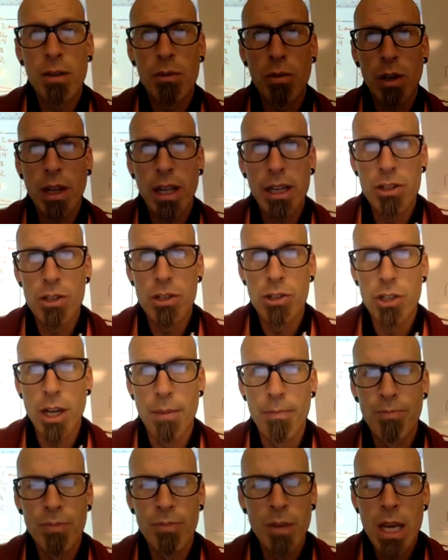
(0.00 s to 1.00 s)
of
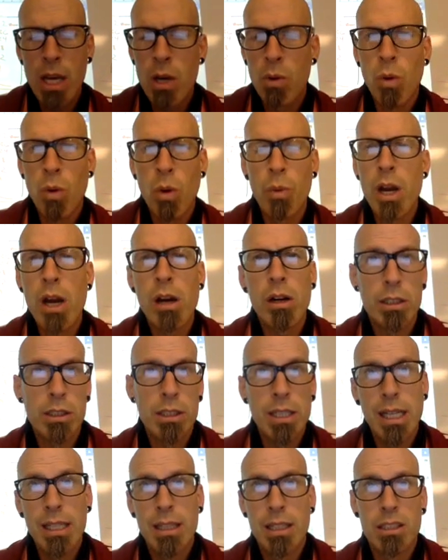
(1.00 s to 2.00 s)
relationship. Well, we already
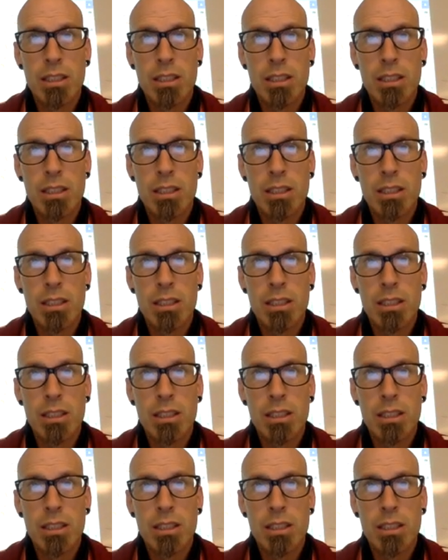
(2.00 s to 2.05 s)
said the